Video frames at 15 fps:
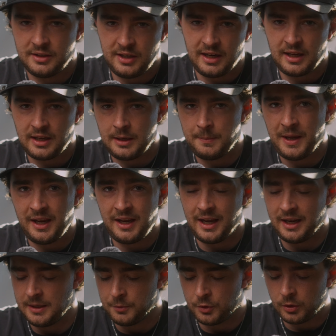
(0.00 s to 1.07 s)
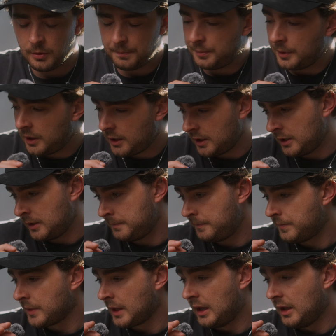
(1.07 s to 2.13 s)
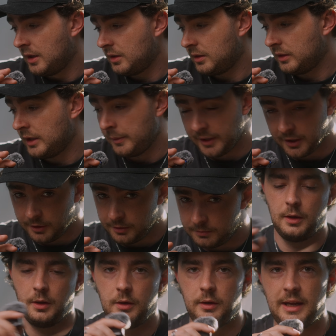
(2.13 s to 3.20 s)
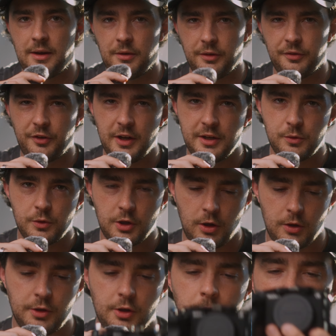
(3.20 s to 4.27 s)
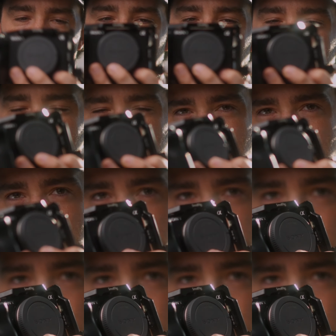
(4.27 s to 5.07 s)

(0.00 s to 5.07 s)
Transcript: 1080p anymore, but there we go. Now, the final con on my list is